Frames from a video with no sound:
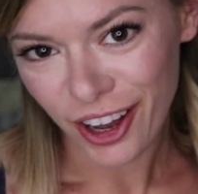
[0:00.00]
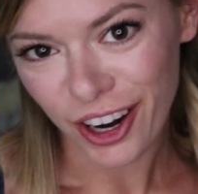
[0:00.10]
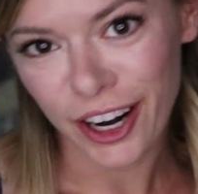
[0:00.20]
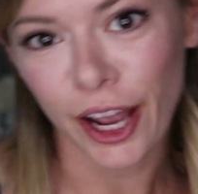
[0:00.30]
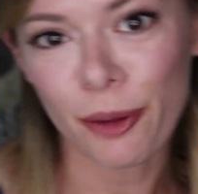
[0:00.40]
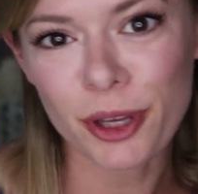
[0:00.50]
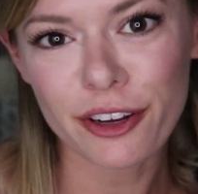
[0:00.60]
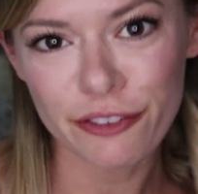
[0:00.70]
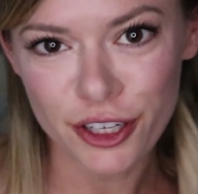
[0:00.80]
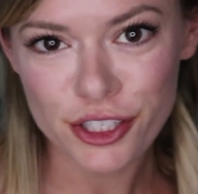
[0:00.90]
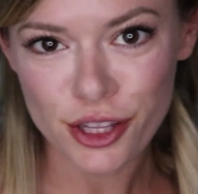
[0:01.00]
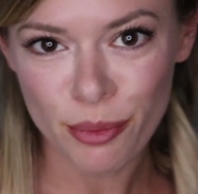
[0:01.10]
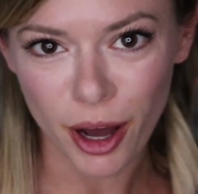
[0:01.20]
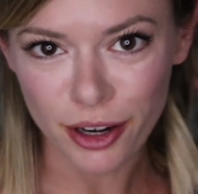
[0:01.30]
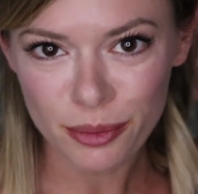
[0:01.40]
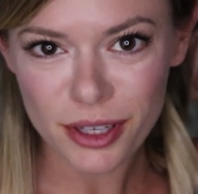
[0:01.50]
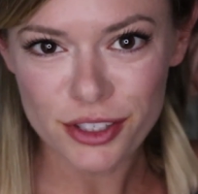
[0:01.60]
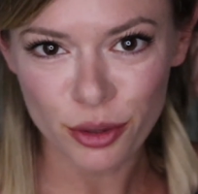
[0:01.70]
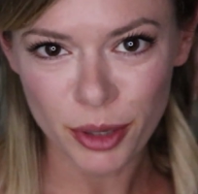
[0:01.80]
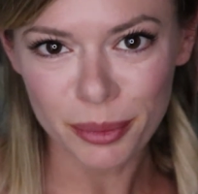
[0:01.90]
All right, I'm gonna finish the bottom
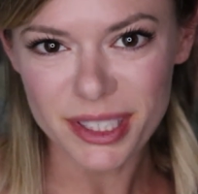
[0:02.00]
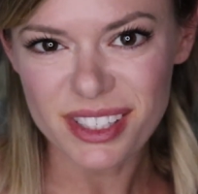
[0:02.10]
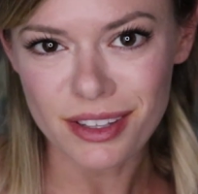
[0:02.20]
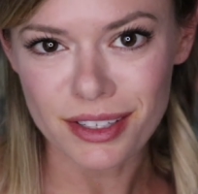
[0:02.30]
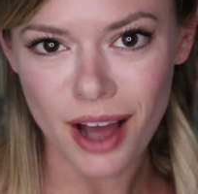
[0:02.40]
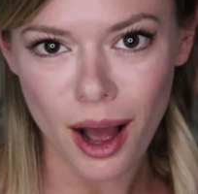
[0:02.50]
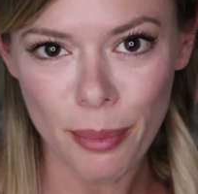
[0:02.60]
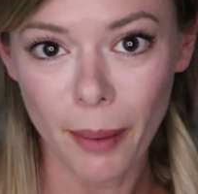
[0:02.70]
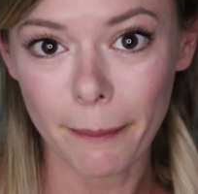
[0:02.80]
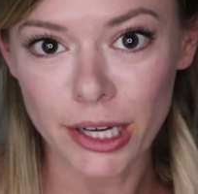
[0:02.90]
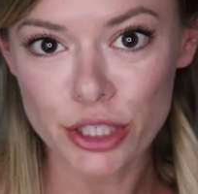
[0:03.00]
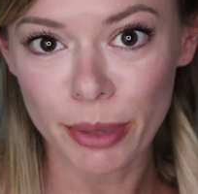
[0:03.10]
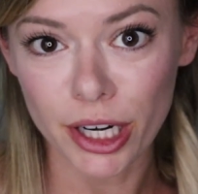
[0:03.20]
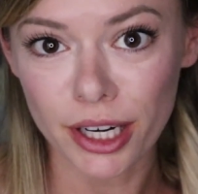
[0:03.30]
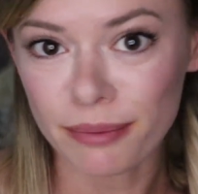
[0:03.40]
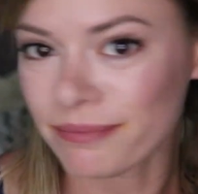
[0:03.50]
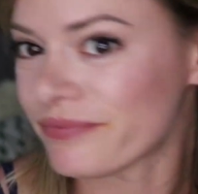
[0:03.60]
because you'll be able to see the top much better.